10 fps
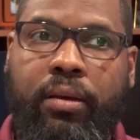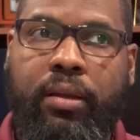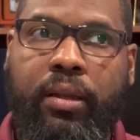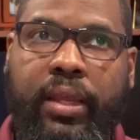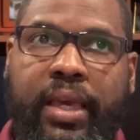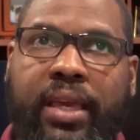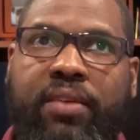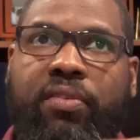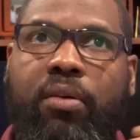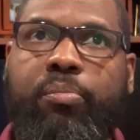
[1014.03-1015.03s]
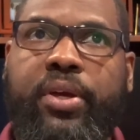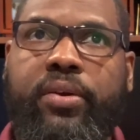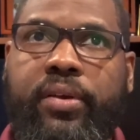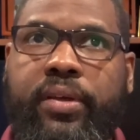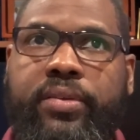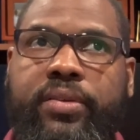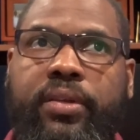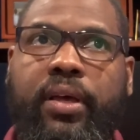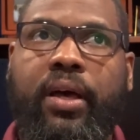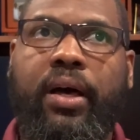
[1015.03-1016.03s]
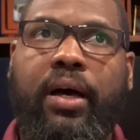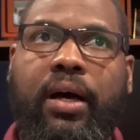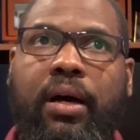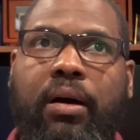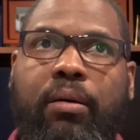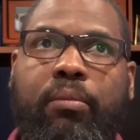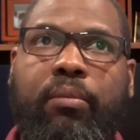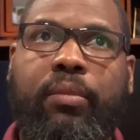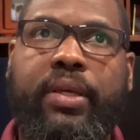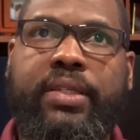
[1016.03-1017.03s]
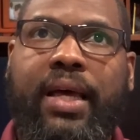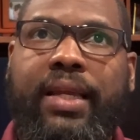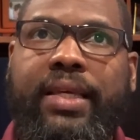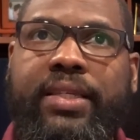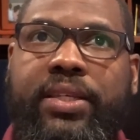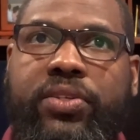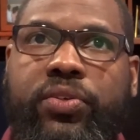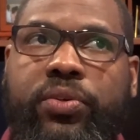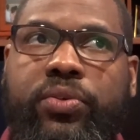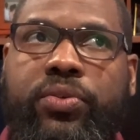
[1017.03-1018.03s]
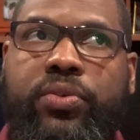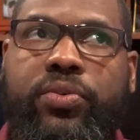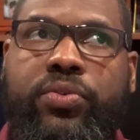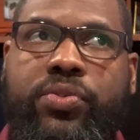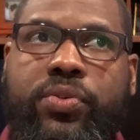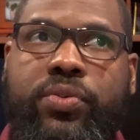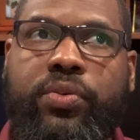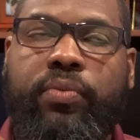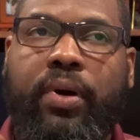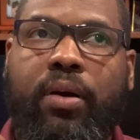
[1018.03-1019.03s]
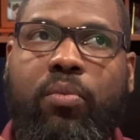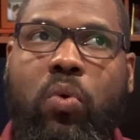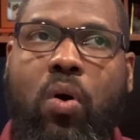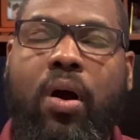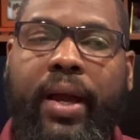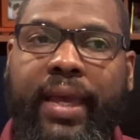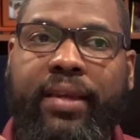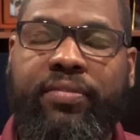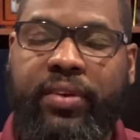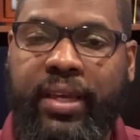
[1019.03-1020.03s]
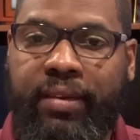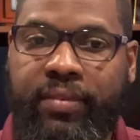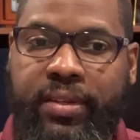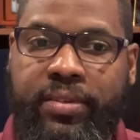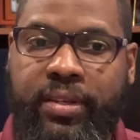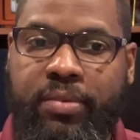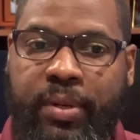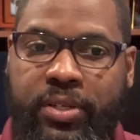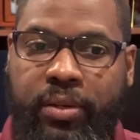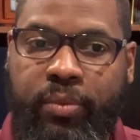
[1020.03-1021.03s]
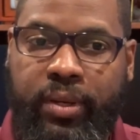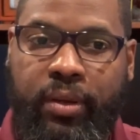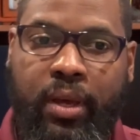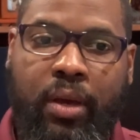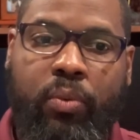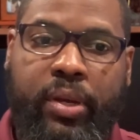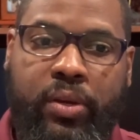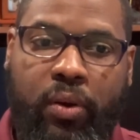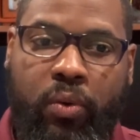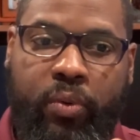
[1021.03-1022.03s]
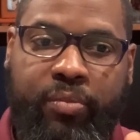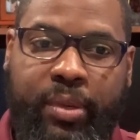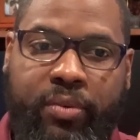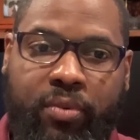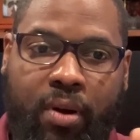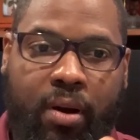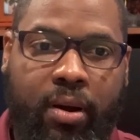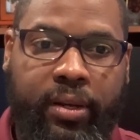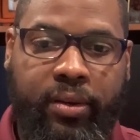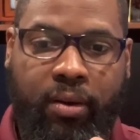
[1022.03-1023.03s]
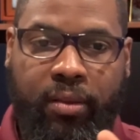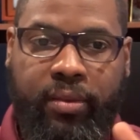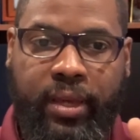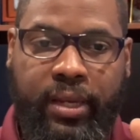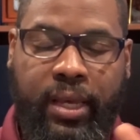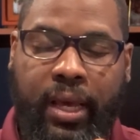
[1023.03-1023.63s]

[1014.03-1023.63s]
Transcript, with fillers: leave our bitterness. Um, it's not easy to, to to, to um, walk in forgiveness, especially when we know we've been wronged and all of that.